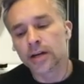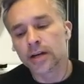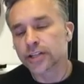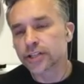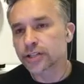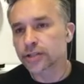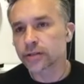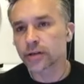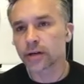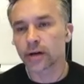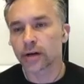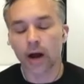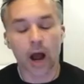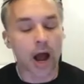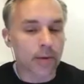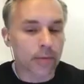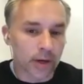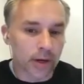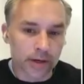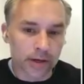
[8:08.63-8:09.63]
sure
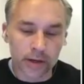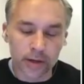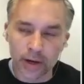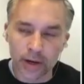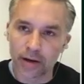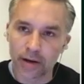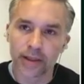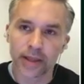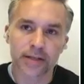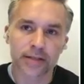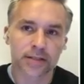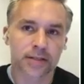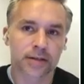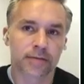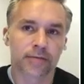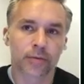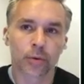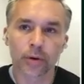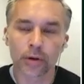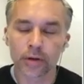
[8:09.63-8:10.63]
i want to know how all that stuff
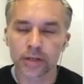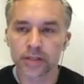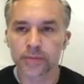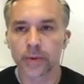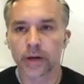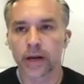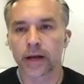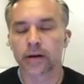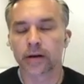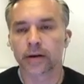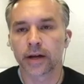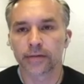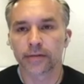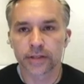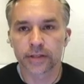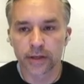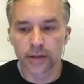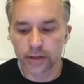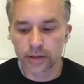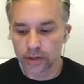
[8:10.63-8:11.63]
works but i don't have
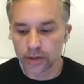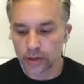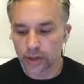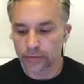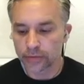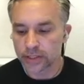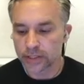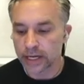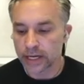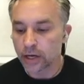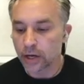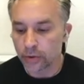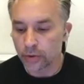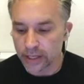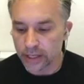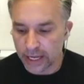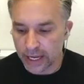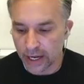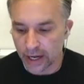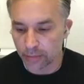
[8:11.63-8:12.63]
to you know say know the
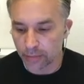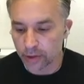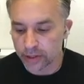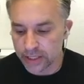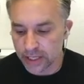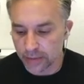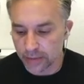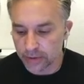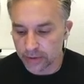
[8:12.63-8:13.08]
camera type